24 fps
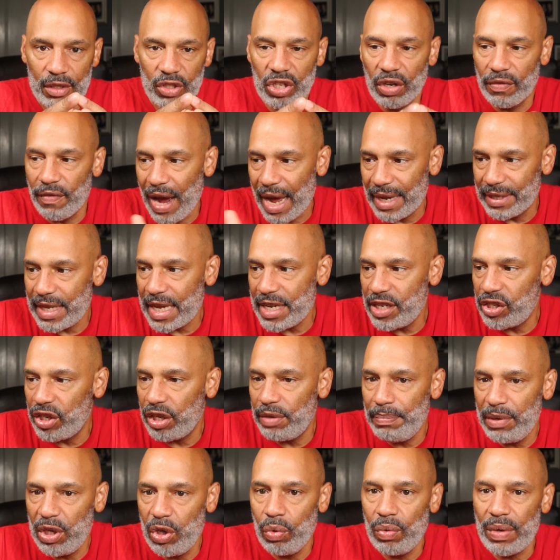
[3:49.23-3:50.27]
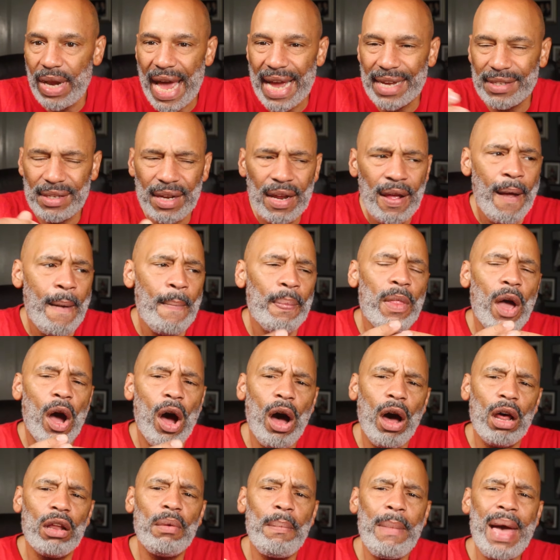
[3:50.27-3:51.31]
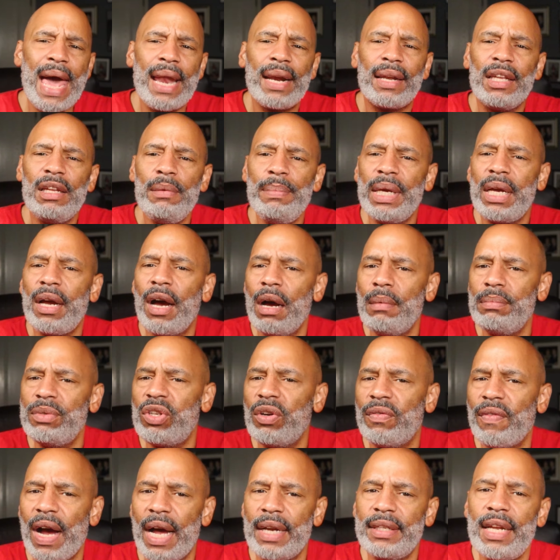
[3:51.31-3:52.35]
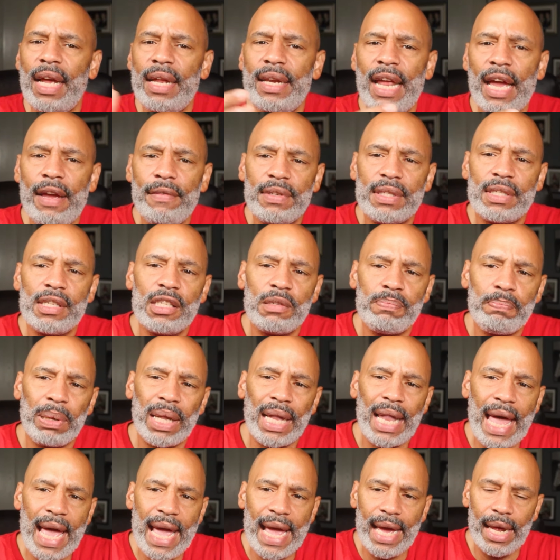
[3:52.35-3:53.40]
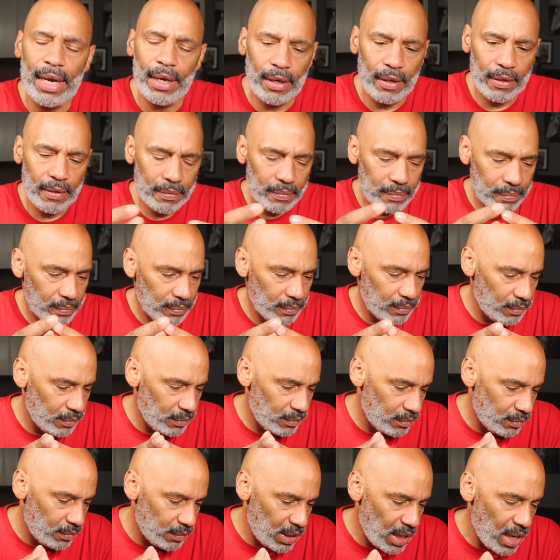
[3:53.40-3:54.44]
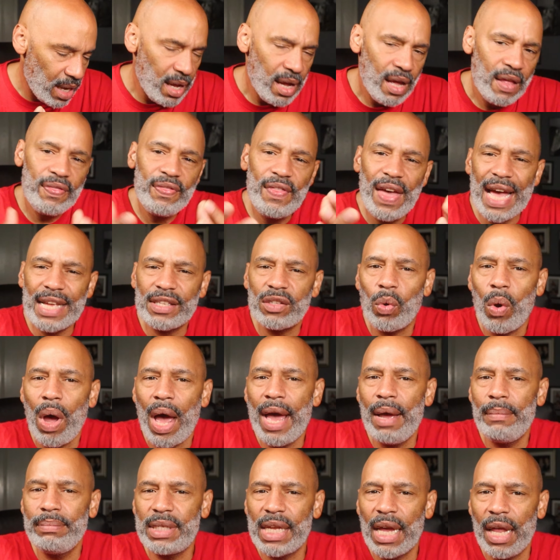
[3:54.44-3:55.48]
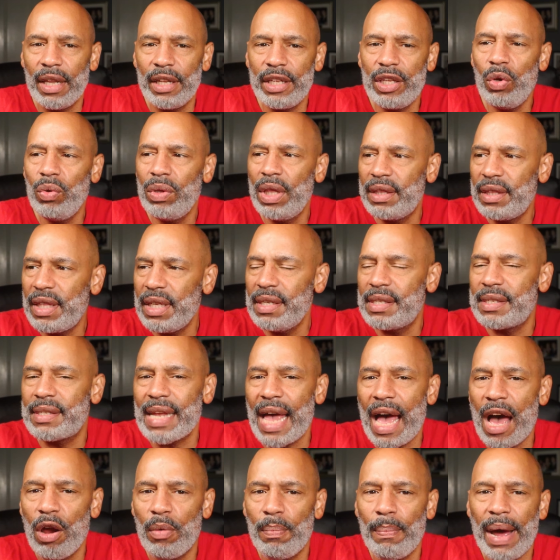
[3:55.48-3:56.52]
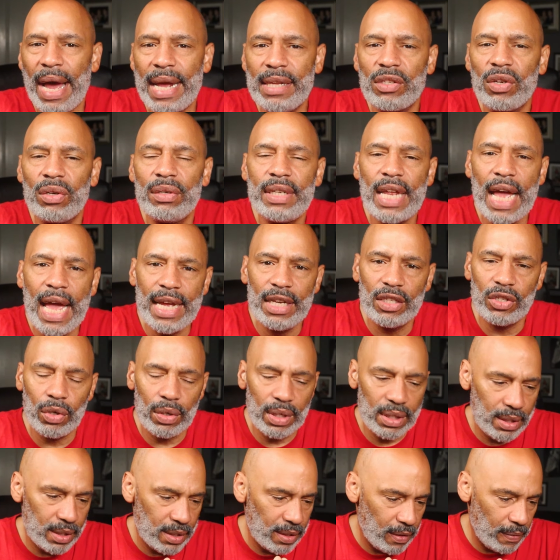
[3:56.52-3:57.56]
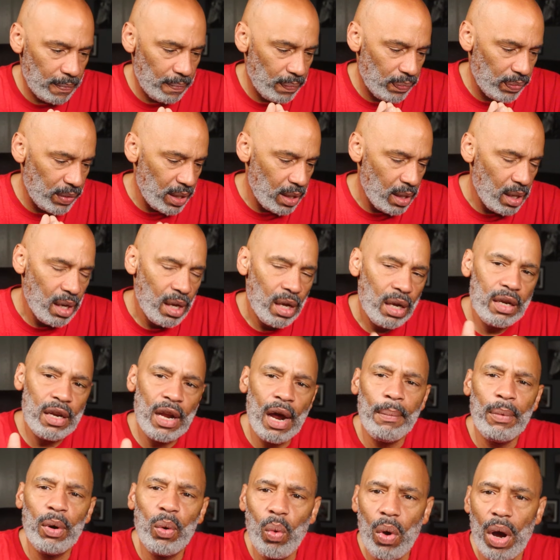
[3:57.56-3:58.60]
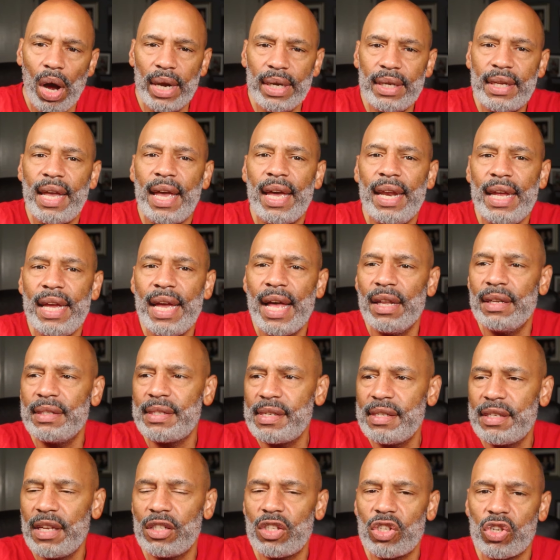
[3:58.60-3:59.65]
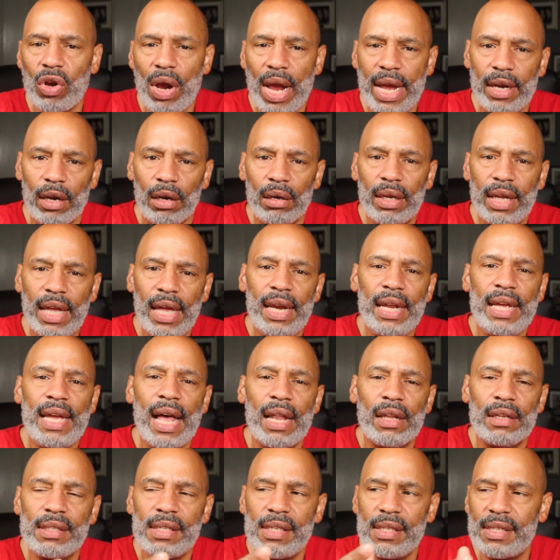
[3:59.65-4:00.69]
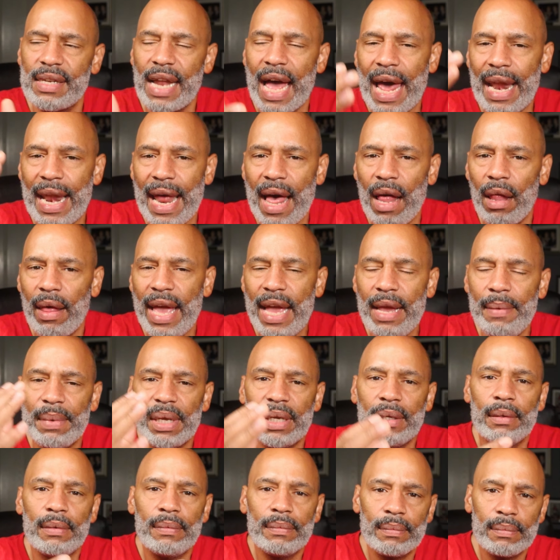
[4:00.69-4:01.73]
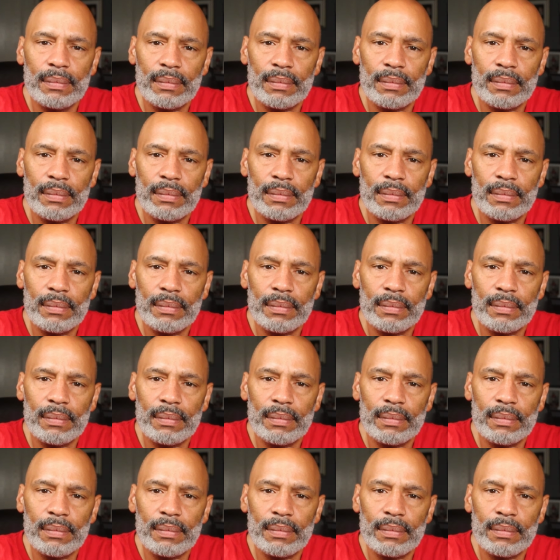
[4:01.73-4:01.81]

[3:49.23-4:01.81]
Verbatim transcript: Gervonta should do next, automatically becomes Gervonta Davis's plan. That's why I'm telling you that these sound bites are dangerous. Number one, Kenny Ellis is a trainer. Kenny Ellis is not Al Heyman.